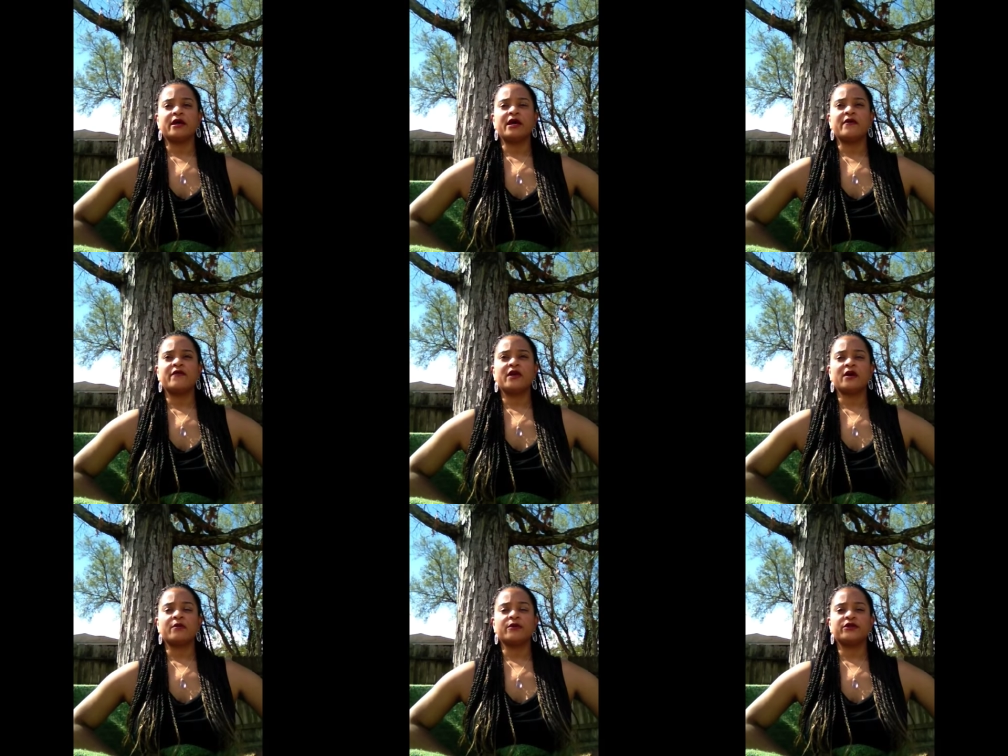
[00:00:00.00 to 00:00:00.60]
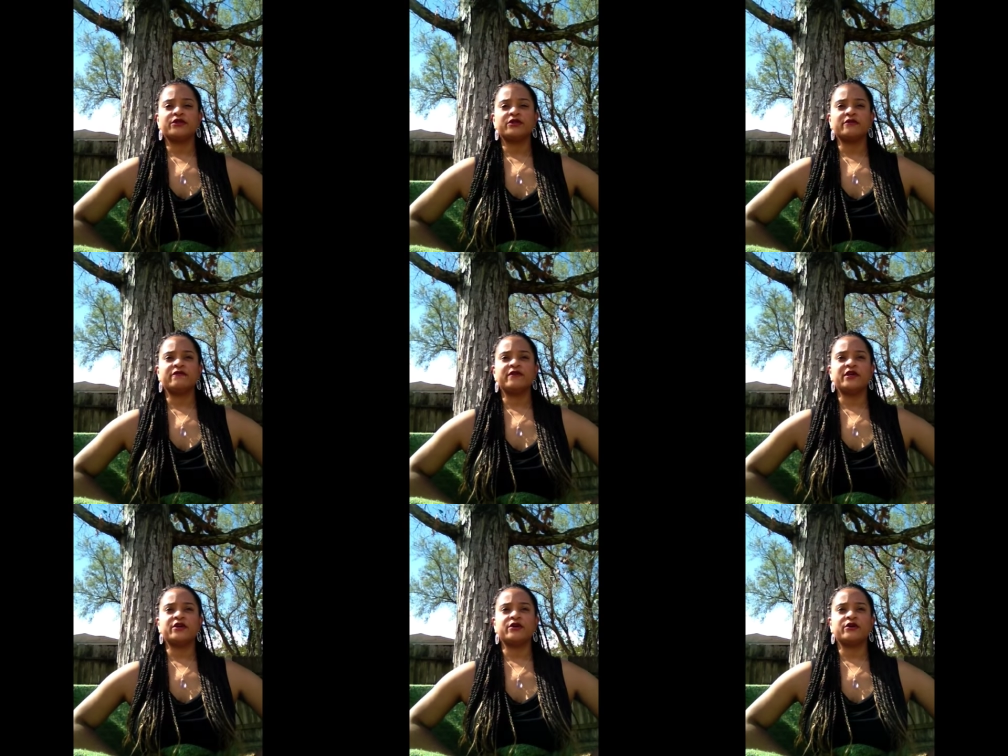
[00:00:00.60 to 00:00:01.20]
and then I want you to
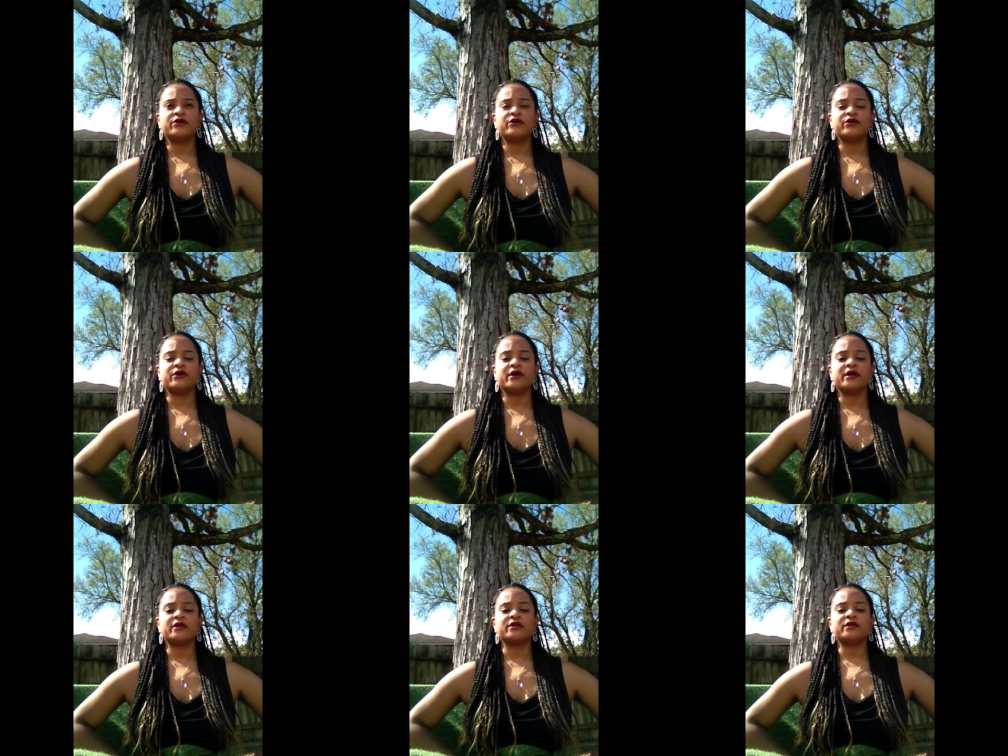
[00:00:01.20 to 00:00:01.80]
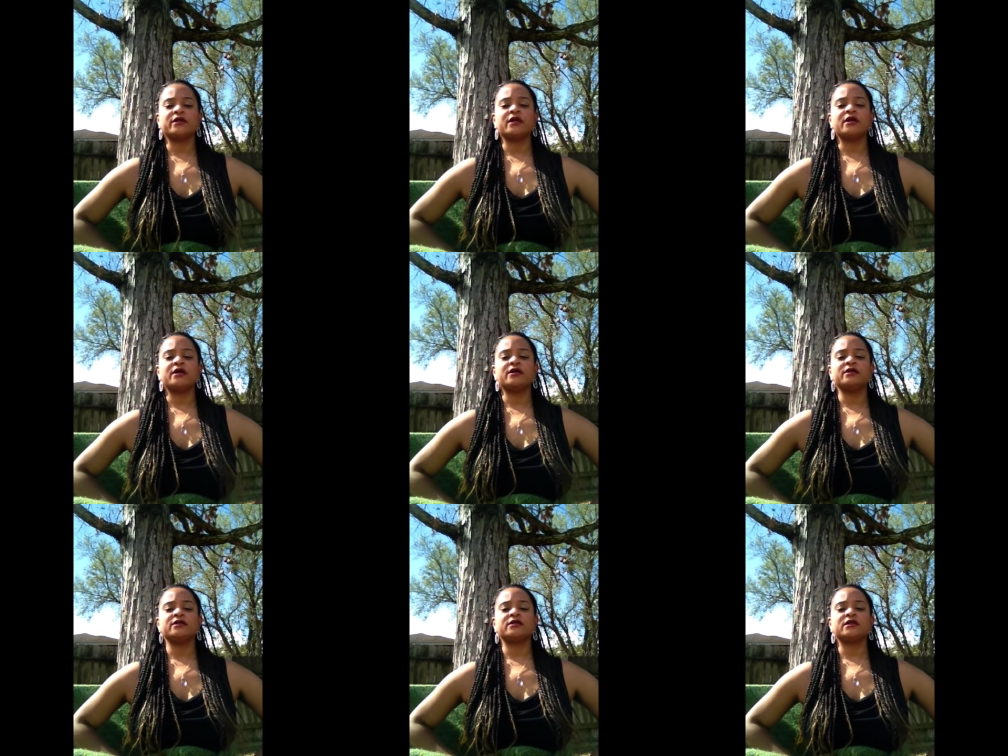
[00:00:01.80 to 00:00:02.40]
feel your
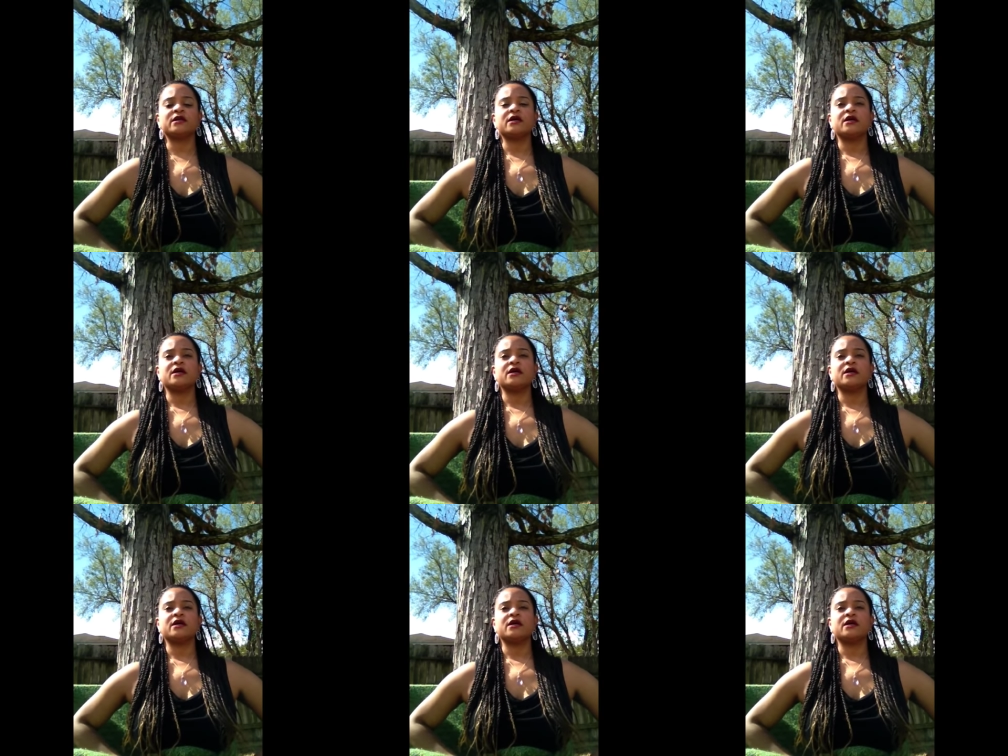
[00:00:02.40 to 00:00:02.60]
lungs